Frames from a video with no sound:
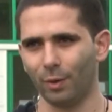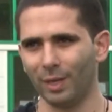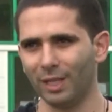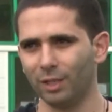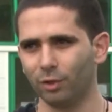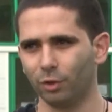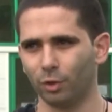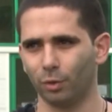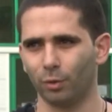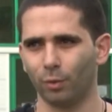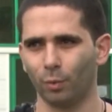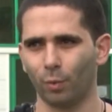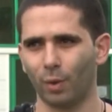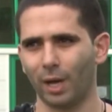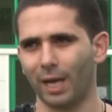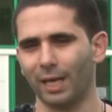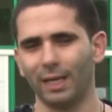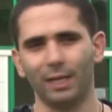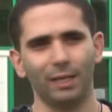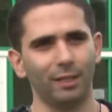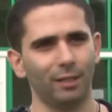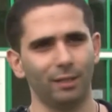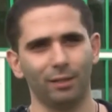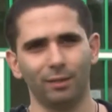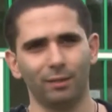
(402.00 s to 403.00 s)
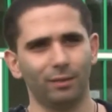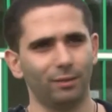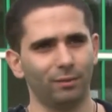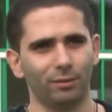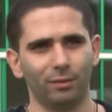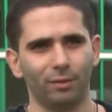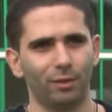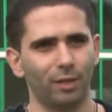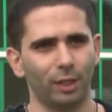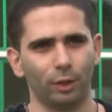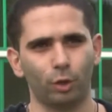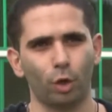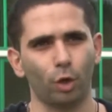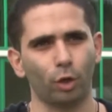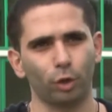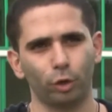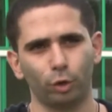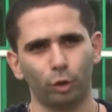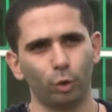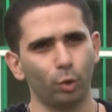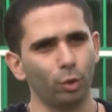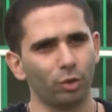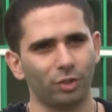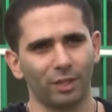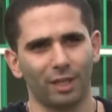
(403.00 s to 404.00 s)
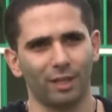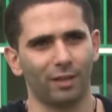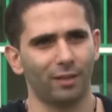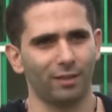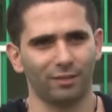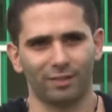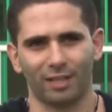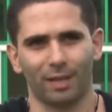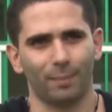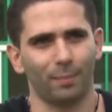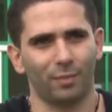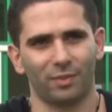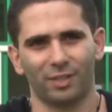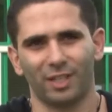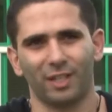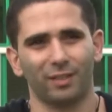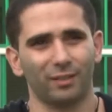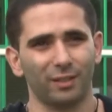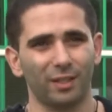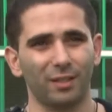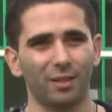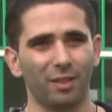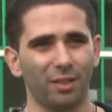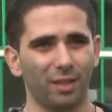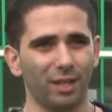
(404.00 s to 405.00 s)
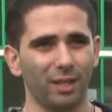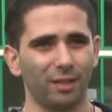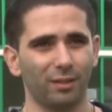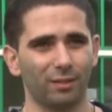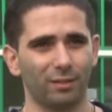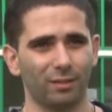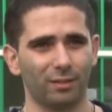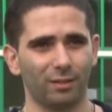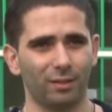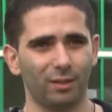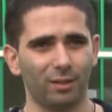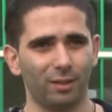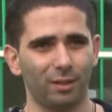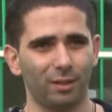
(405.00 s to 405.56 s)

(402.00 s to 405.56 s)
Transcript: reason why the dog does some certain things.